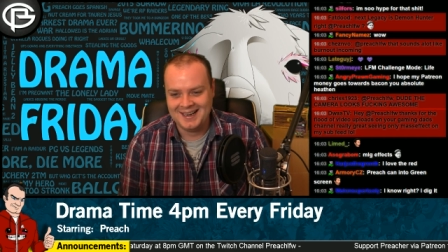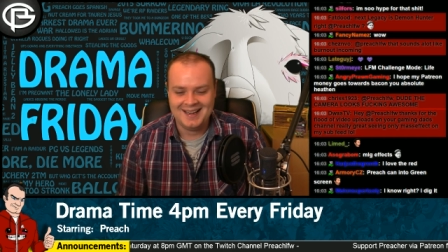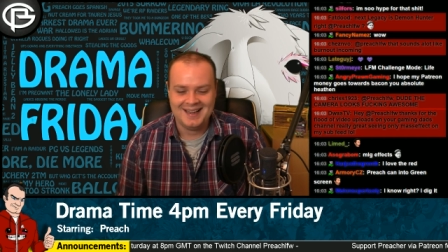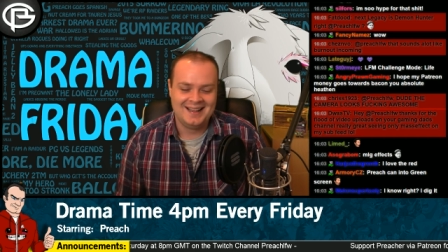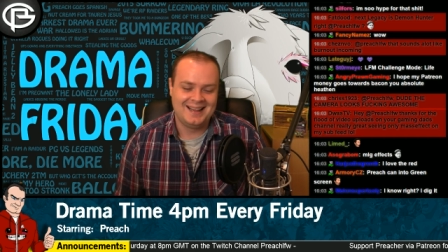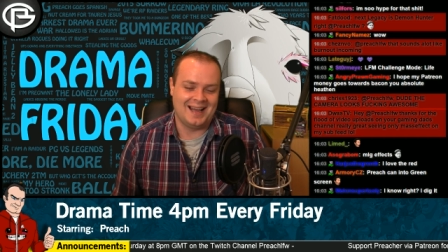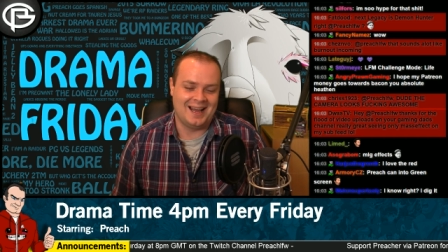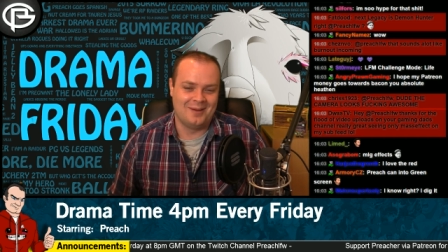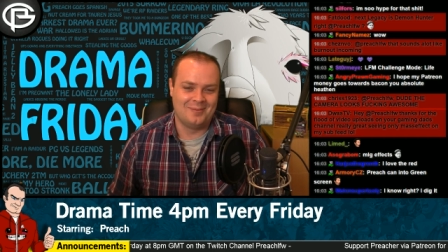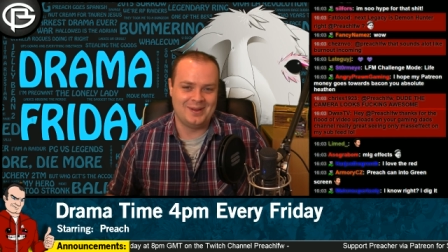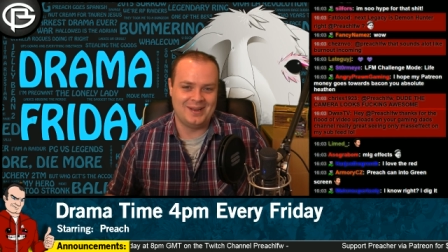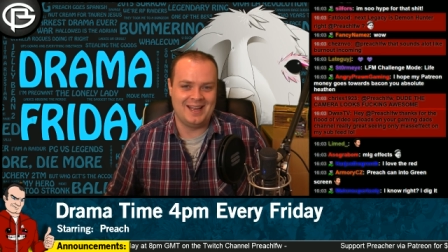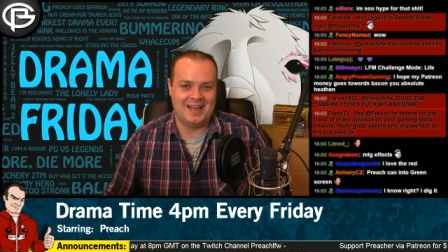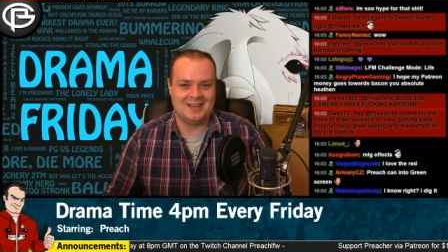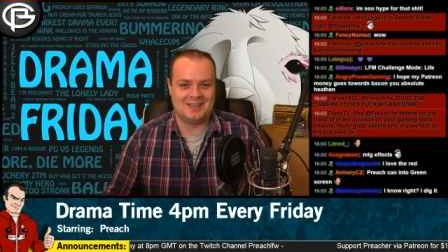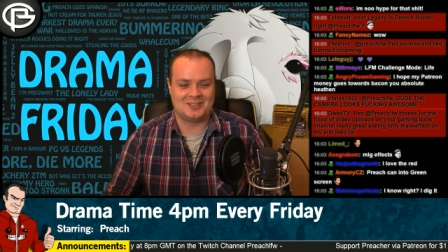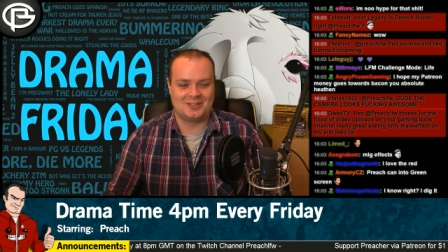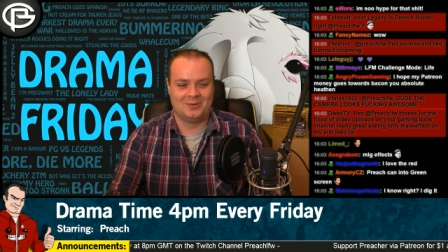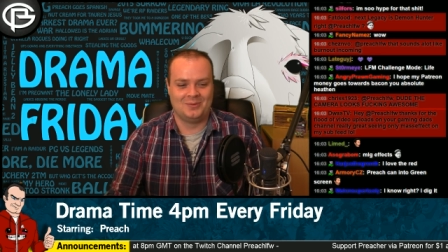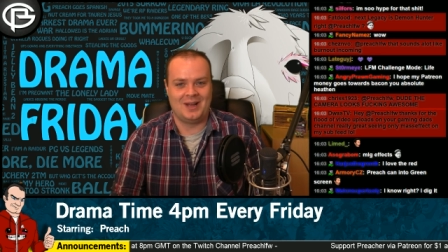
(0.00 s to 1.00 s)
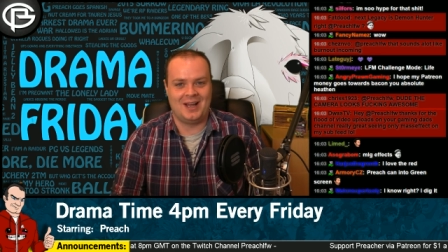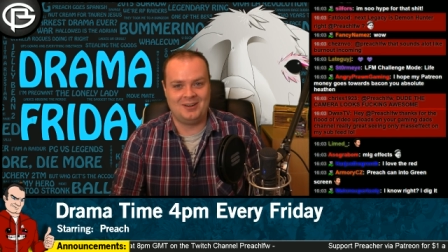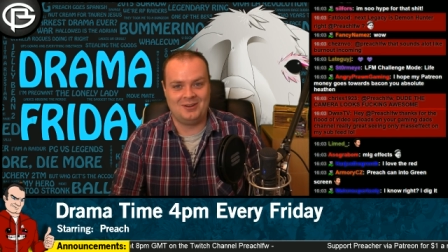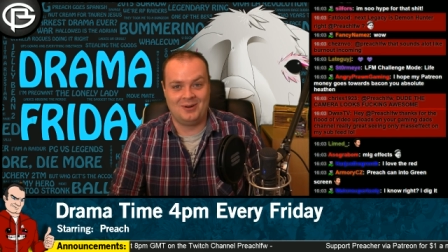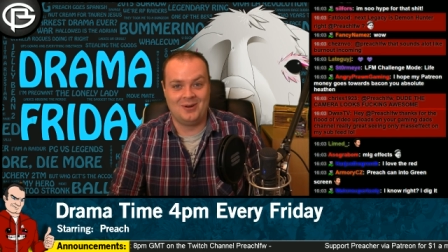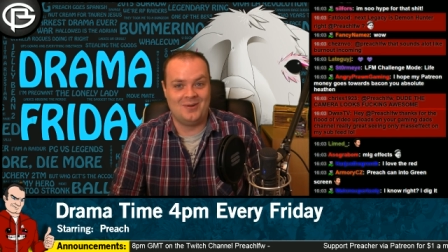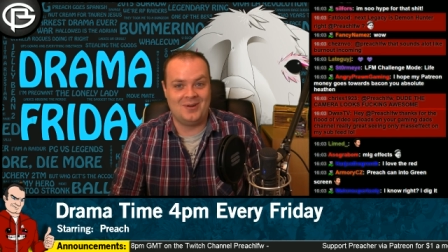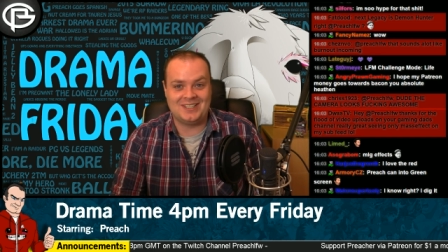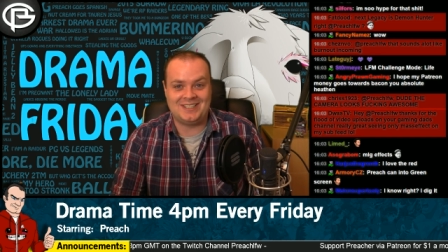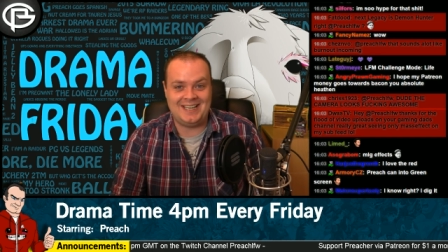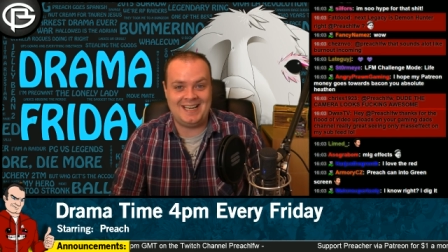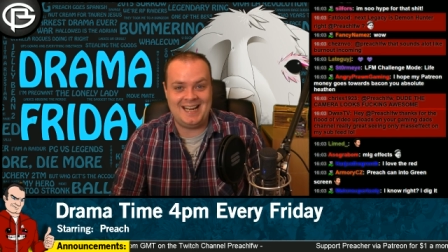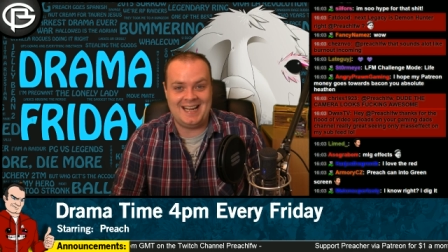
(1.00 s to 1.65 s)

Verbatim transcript: That'll be it. So I don't know what's in it.